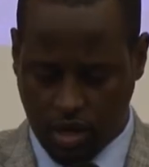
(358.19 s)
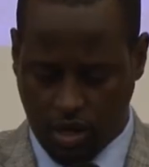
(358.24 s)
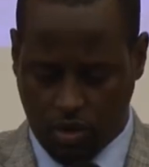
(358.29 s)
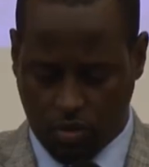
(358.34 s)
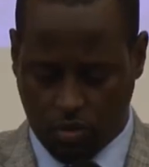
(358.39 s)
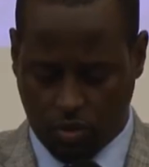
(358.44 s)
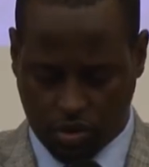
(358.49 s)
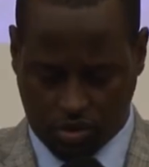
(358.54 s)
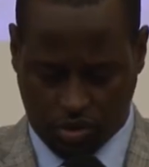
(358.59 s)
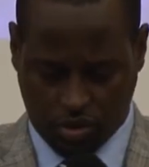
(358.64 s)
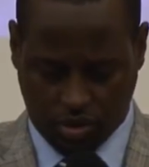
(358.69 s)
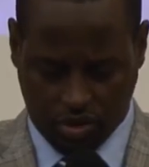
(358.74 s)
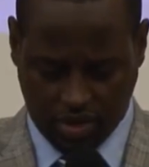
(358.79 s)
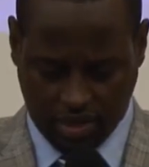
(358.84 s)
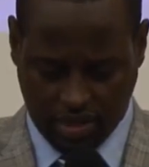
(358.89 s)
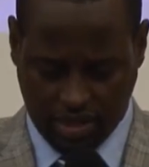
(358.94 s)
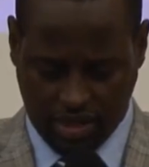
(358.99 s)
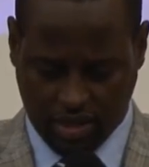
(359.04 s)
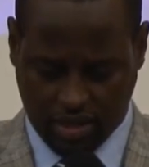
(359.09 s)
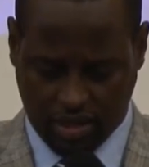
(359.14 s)

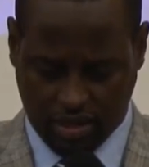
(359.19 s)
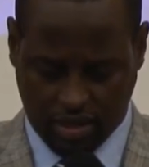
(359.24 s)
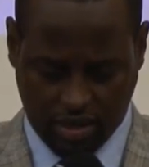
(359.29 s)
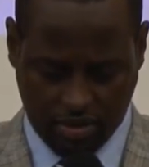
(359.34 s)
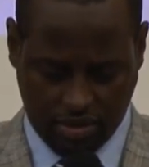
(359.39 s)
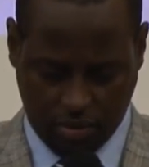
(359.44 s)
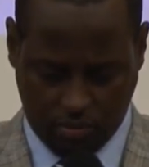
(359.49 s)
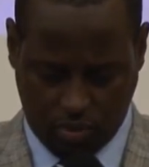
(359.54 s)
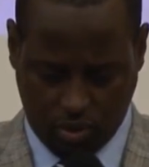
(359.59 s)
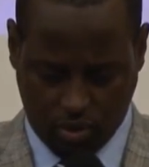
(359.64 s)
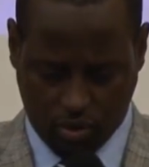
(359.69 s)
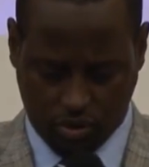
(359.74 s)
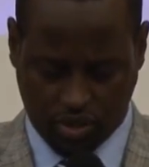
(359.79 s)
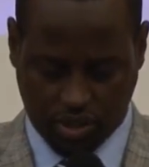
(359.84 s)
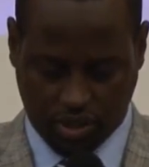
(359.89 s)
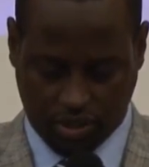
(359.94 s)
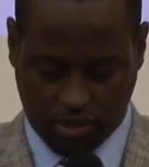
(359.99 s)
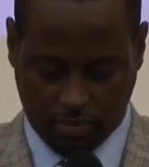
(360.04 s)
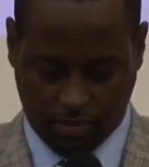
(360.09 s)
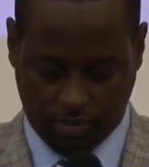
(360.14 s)
coordinating the
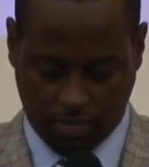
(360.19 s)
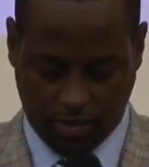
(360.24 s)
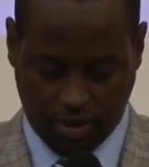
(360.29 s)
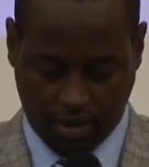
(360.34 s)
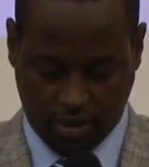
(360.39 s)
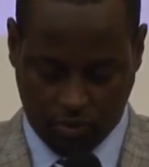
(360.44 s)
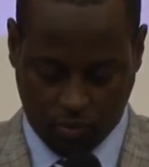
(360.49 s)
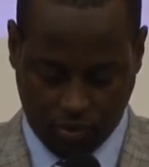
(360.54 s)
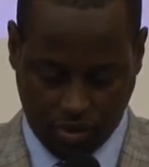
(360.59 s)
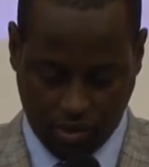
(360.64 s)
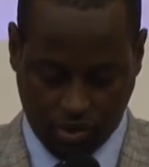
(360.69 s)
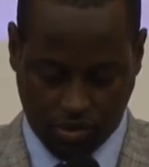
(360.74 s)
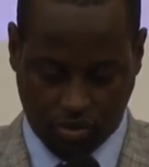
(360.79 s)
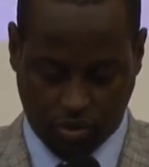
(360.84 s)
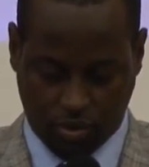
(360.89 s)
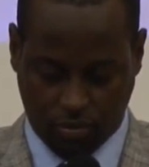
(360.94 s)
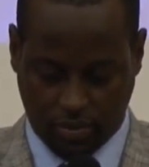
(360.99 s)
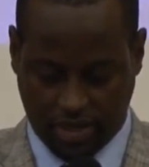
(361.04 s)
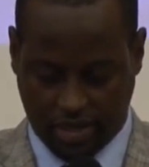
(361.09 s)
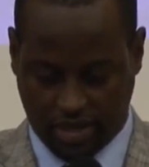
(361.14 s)
project, but we
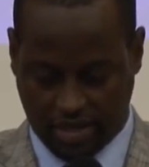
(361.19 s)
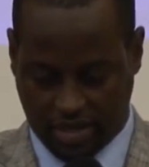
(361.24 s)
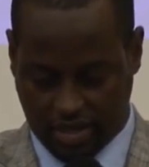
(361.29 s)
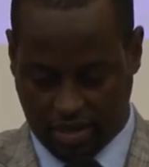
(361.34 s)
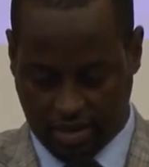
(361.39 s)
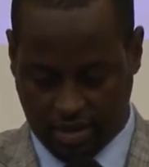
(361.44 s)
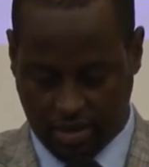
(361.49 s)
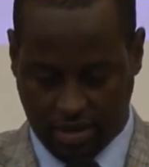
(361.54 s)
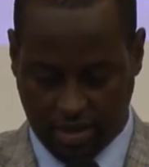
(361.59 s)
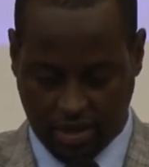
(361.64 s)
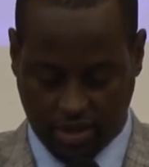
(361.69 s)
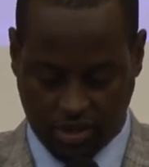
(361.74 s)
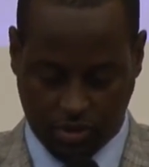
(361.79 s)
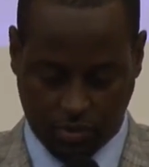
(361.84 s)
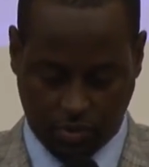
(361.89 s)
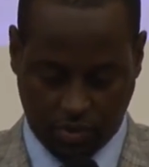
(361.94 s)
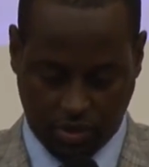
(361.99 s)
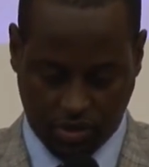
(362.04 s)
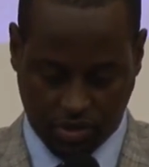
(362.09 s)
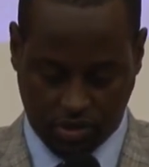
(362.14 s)
Somalian
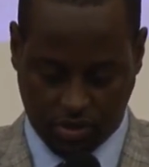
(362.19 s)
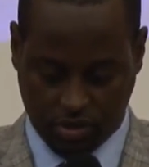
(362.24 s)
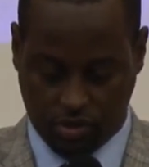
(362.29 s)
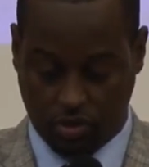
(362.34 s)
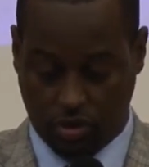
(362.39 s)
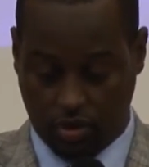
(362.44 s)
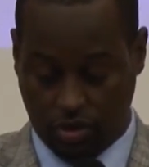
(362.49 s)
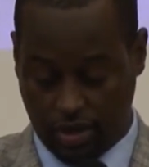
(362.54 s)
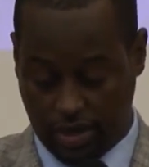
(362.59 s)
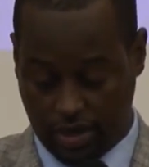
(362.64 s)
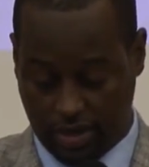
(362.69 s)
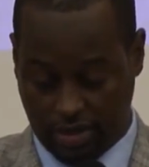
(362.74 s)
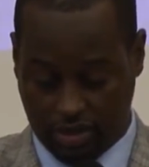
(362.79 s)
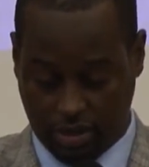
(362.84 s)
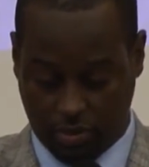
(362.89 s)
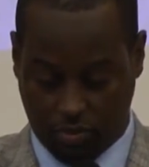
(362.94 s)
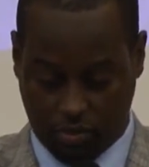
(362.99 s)
experts or healthcare